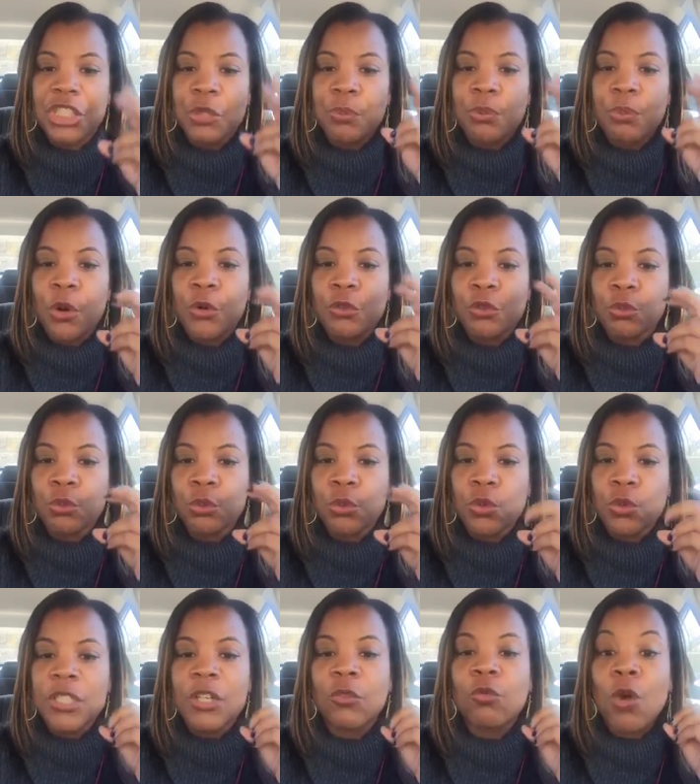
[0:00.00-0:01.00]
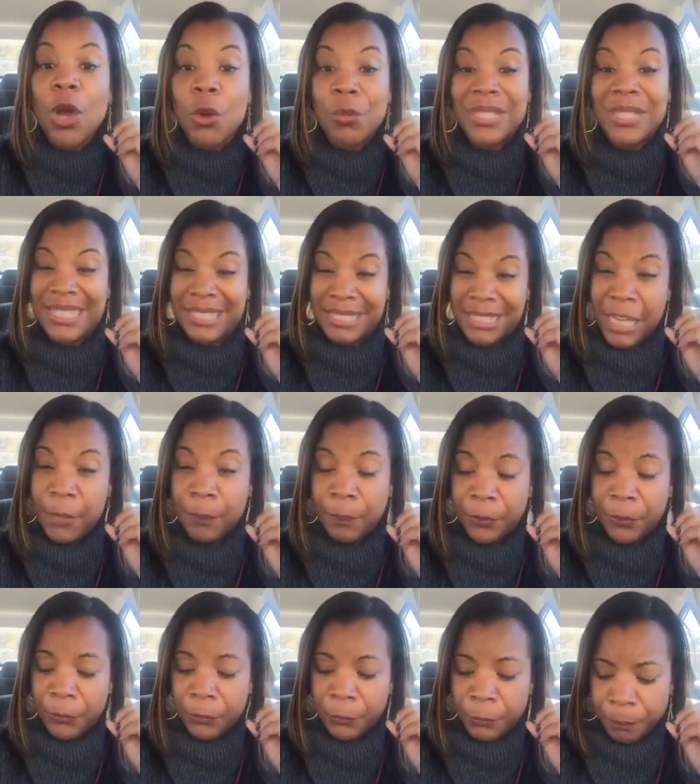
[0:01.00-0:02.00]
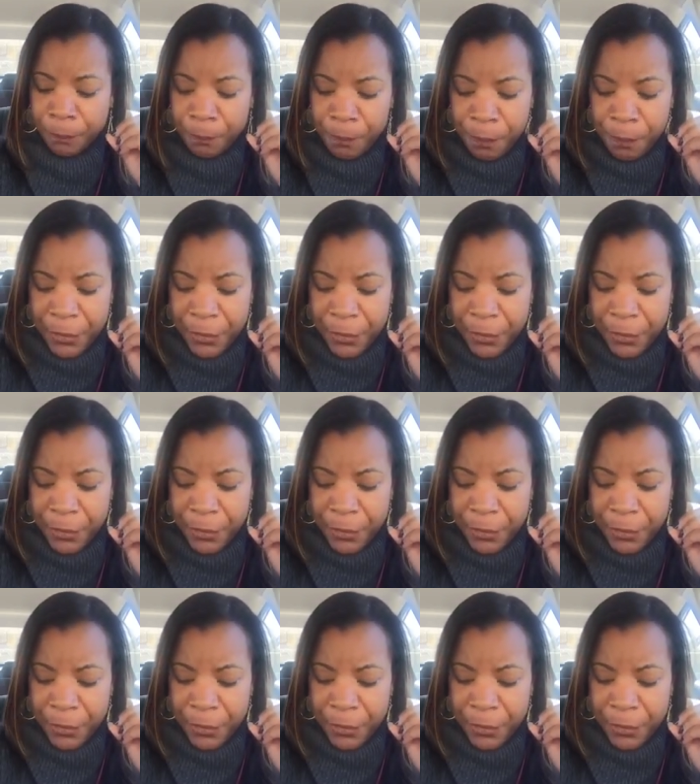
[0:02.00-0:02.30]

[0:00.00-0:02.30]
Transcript: she broke the rules of what was typical.